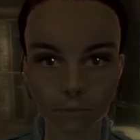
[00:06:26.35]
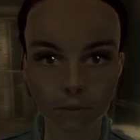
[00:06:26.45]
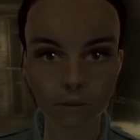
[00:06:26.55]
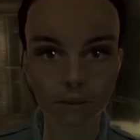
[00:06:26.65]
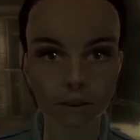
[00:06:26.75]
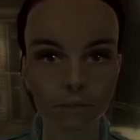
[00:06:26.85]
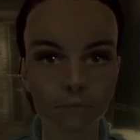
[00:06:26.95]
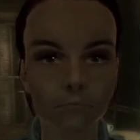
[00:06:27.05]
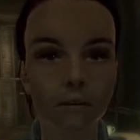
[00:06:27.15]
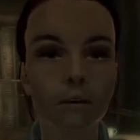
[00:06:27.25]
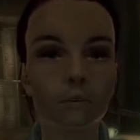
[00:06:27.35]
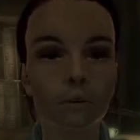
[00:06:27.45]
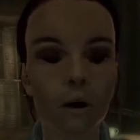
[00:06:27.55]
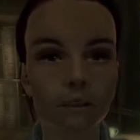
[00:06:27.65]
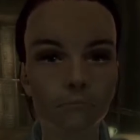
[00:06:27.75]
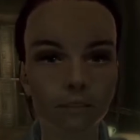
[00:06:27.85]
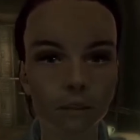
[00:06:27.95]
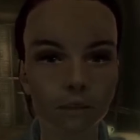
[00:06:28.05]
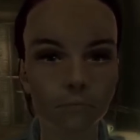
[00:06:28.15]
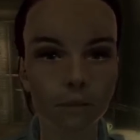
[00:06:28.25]
I hear there's a playground in the middle
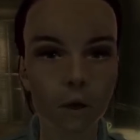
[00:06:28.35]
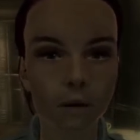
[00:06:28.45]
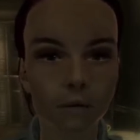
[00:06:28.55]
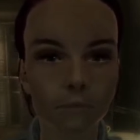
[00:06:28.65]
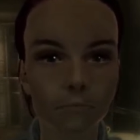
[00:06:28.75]
of town.